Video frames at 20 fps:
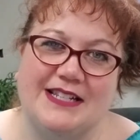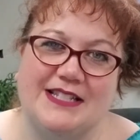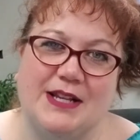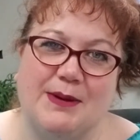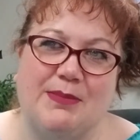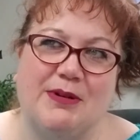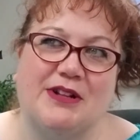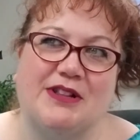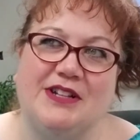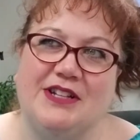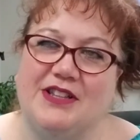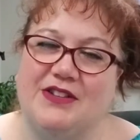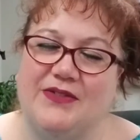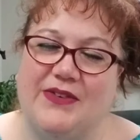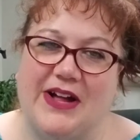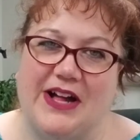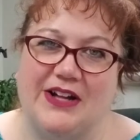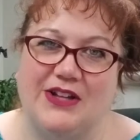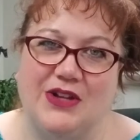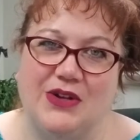typically the
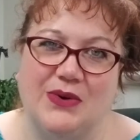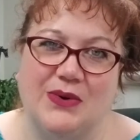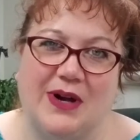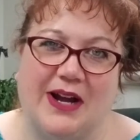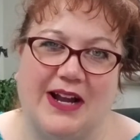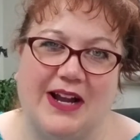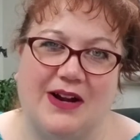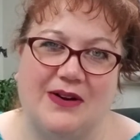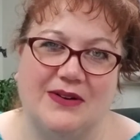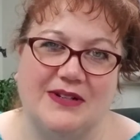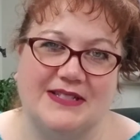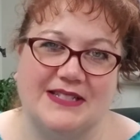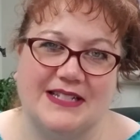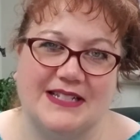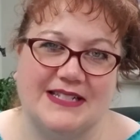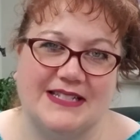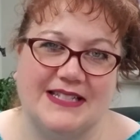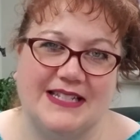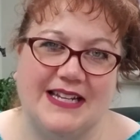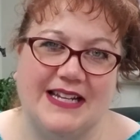value, I always
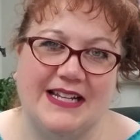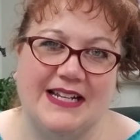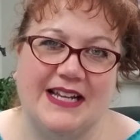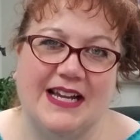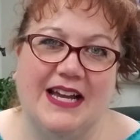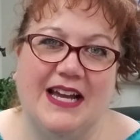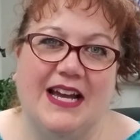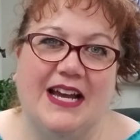exceed.